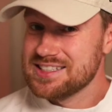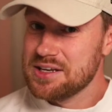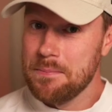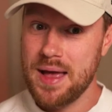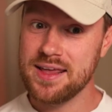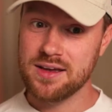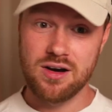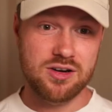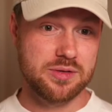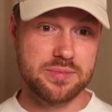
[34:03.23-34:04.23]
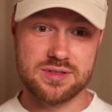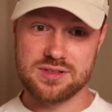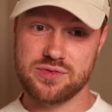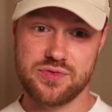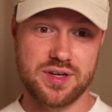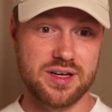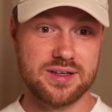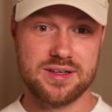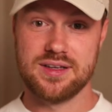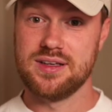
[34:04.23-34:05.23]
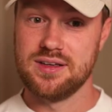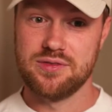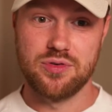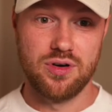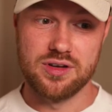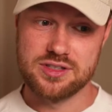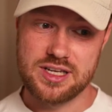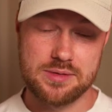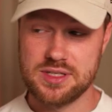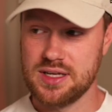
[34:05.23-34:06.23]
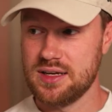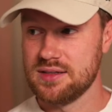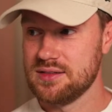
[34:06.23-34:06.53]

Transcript: compelling arguments for a lot of teams here.